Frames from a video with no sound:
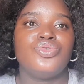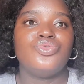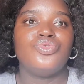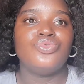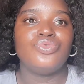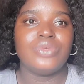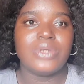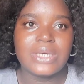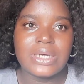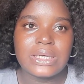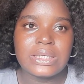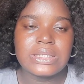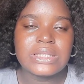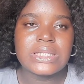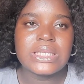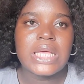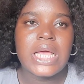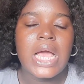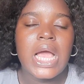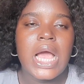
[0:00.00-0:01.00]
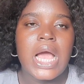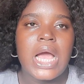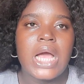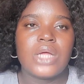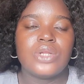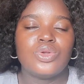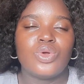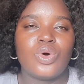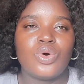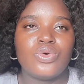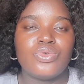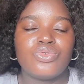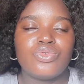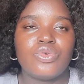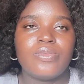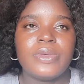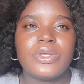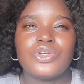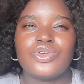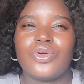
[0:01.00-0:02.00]
do that, and also
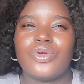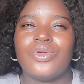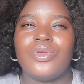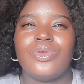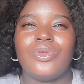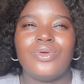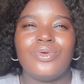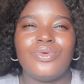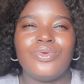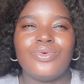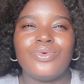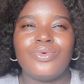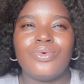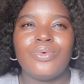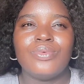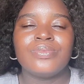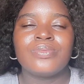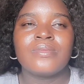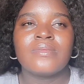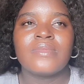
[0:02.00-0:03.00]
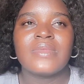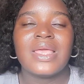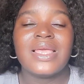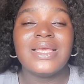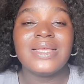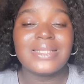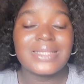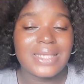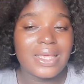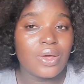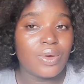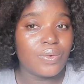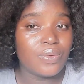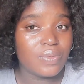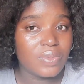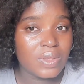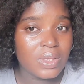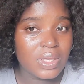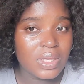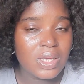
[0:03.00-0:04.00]
make sure you eat
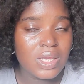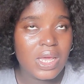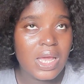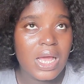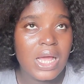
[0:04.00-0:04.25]
healthy,